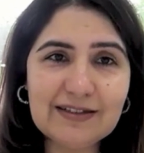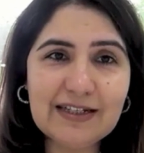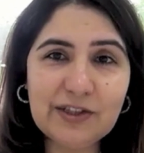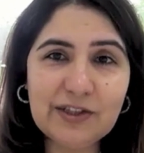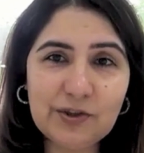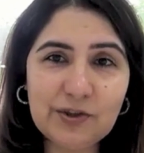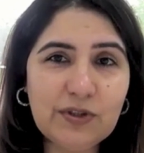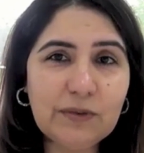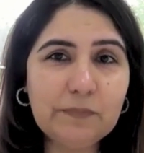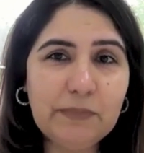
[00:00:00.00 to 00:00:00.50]

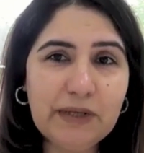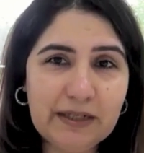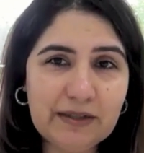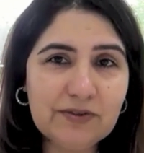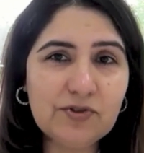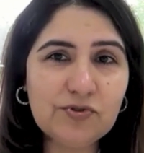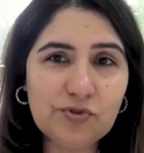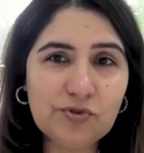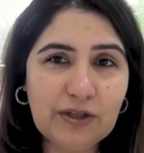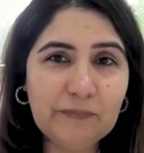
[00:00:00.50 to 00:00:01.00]
into the
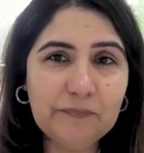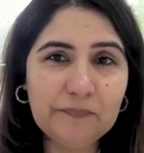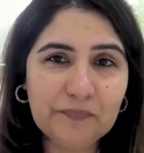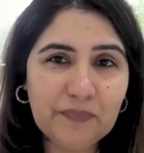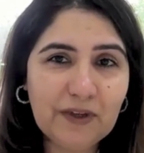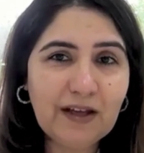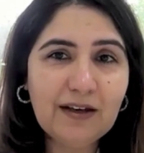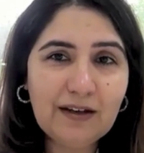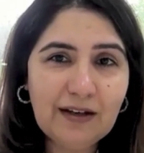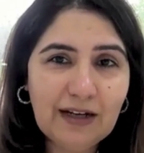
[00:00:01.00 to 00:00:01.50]
mainstream
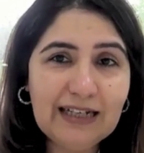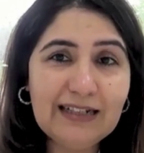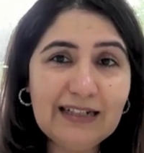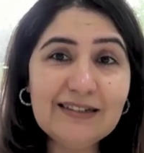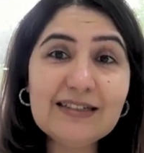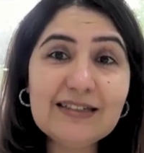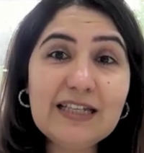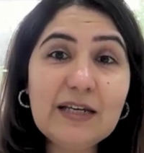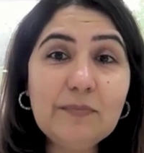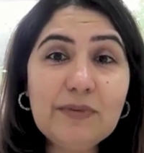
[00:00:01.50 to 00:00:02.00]
in a
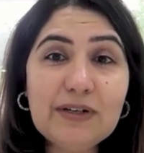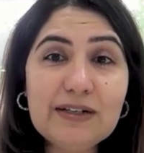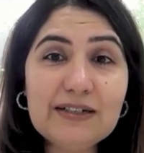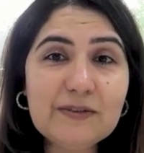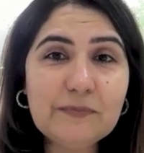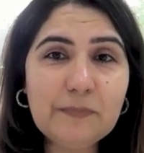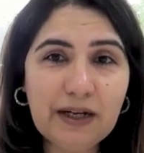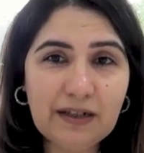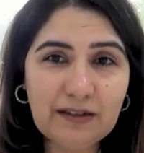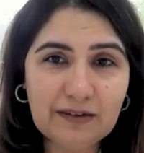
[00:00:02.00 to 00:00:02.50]

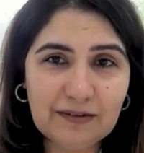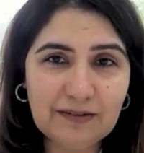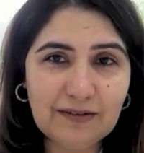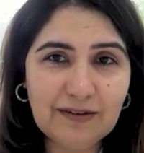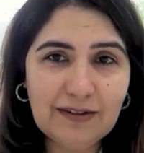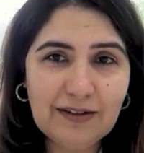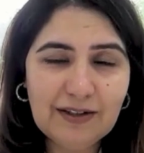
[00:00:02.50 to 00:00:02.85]
seamless manner.